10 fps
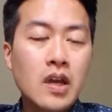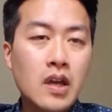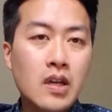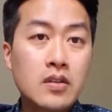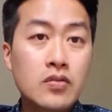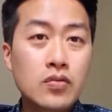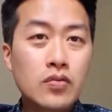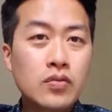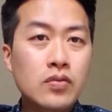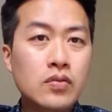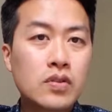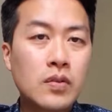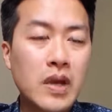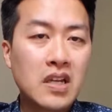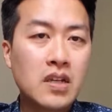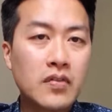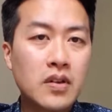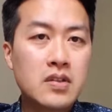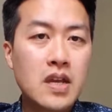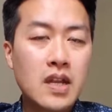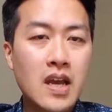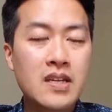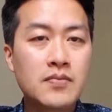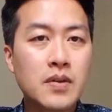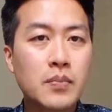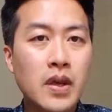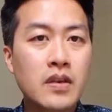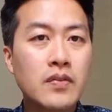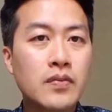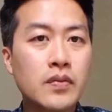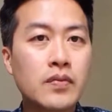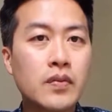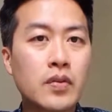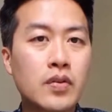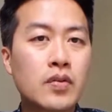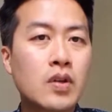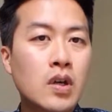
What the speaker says: and do some activities that has been painful for you,